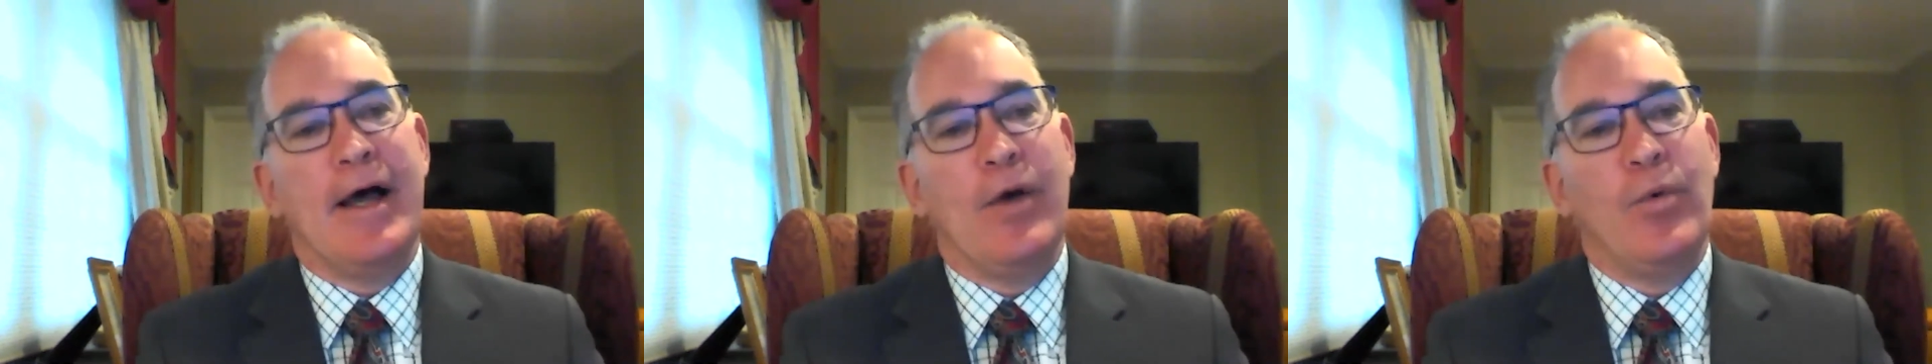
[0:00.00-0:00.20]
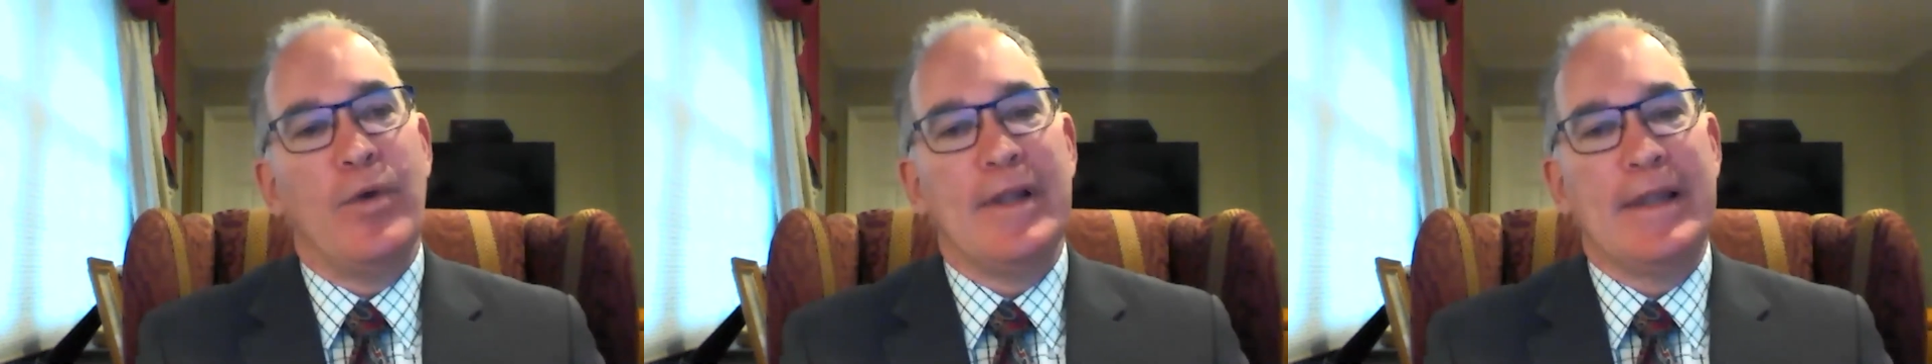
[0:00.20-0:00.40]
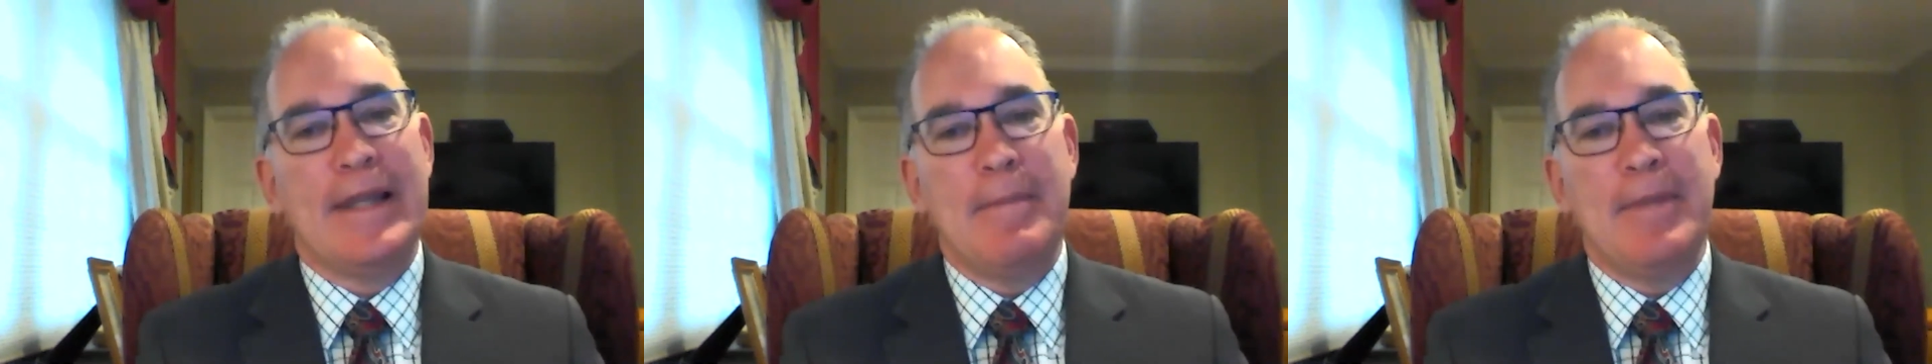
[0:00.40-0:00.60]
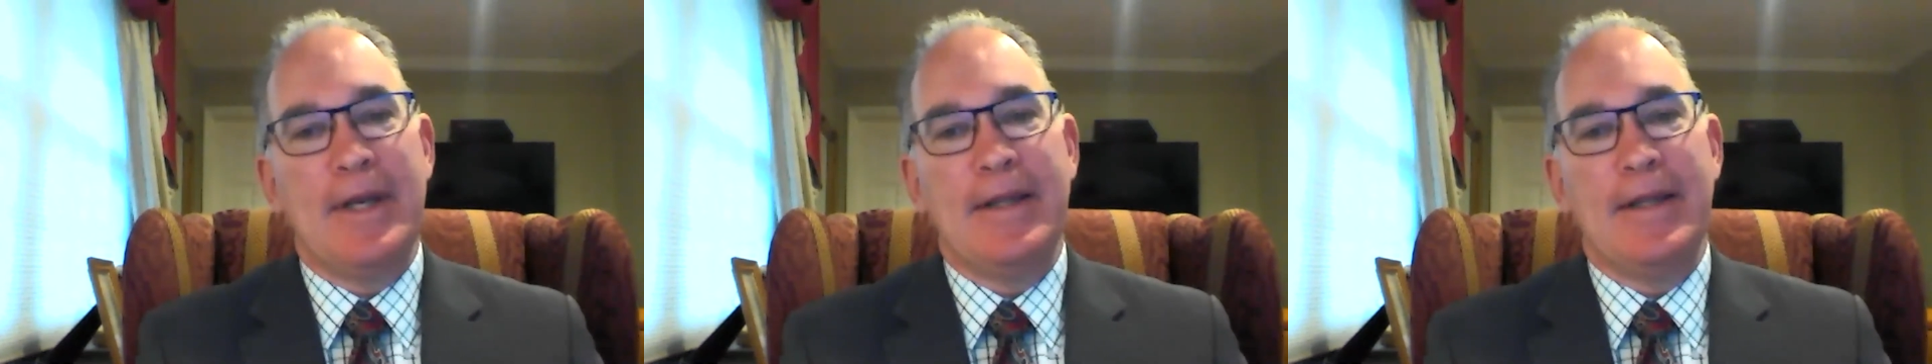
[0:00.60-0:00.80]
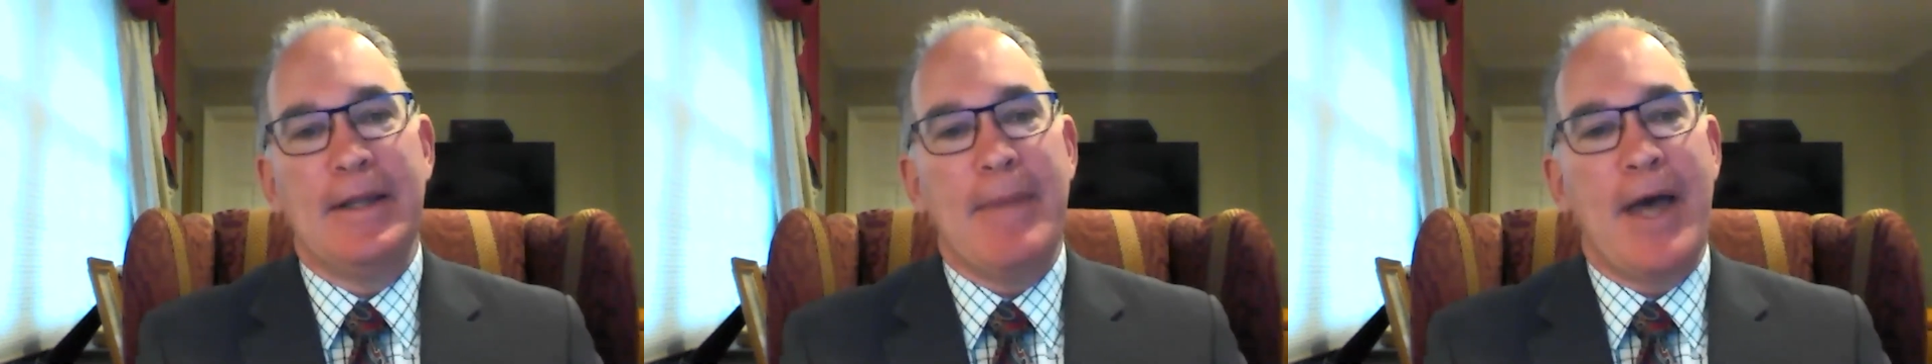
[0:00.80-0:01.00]
with limiting
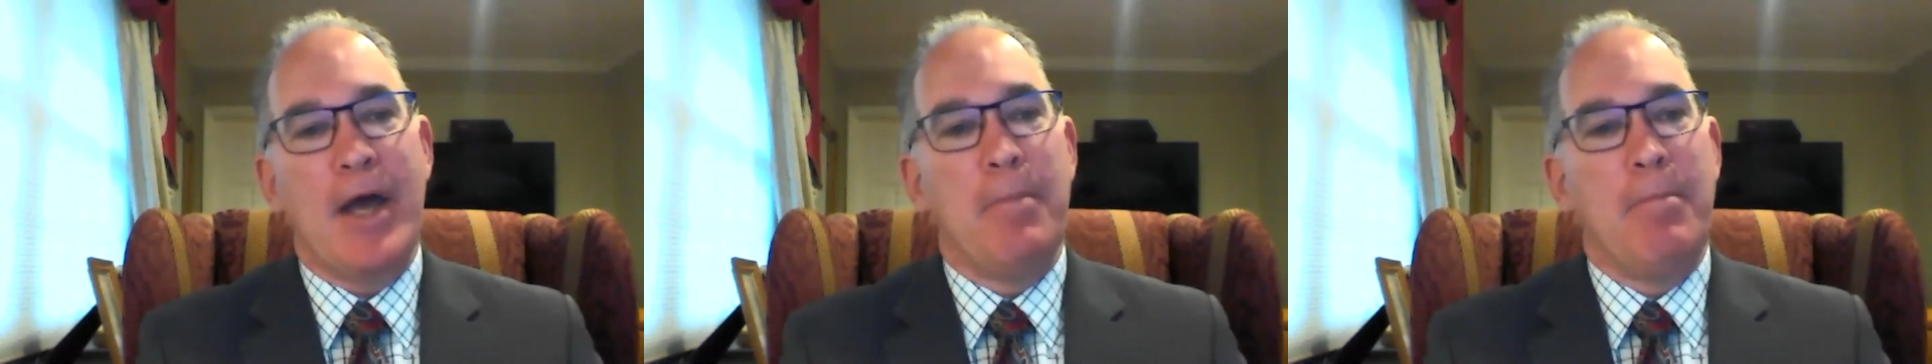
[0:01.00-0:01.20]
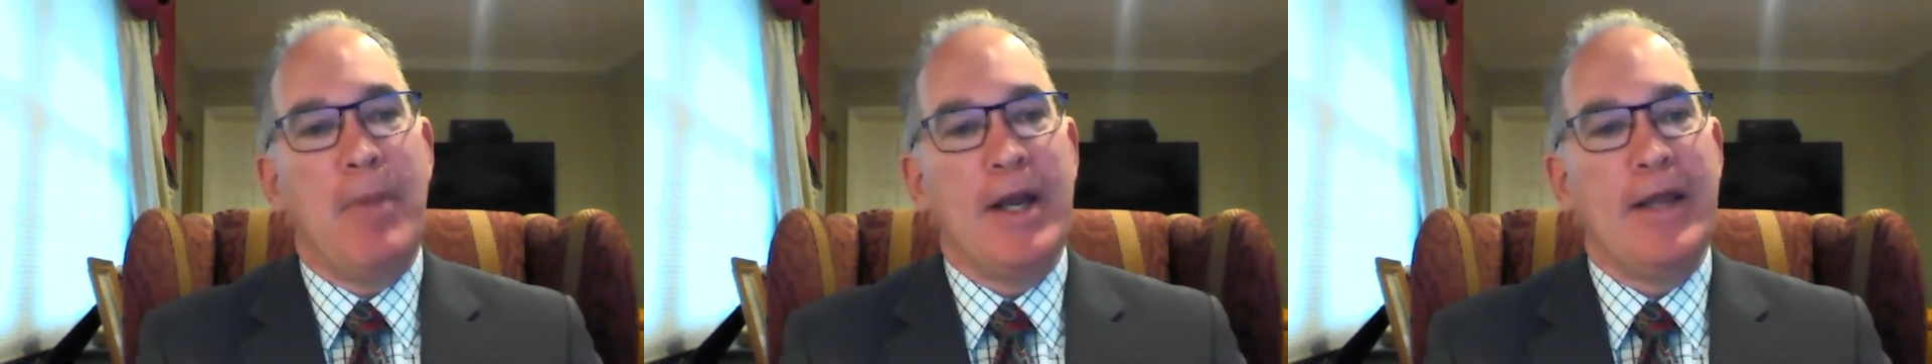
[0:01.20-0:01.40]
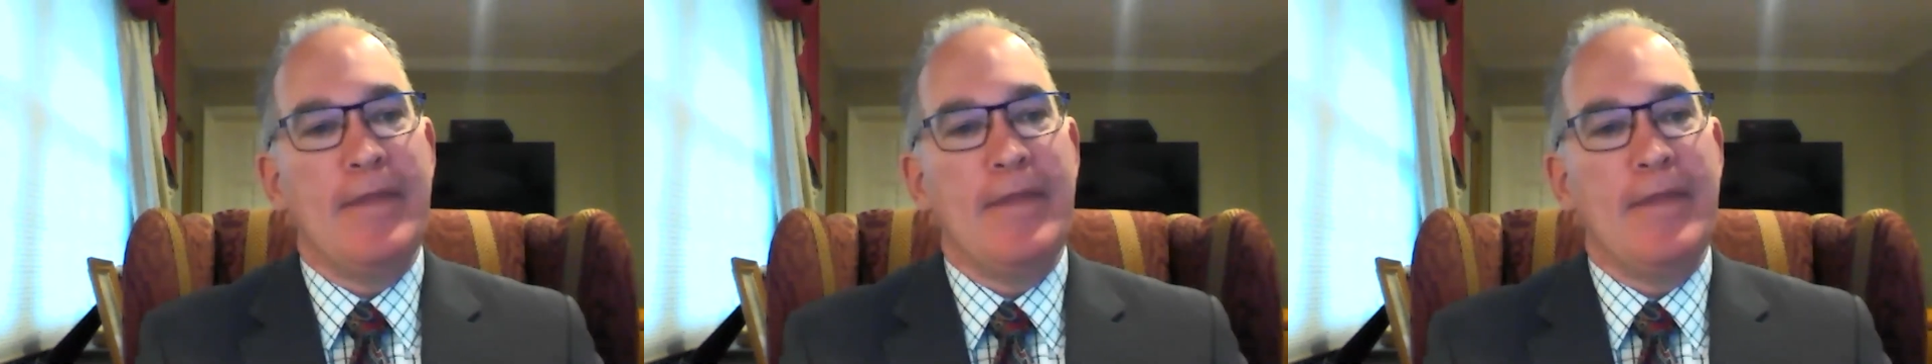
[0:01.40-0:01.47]
the amount of money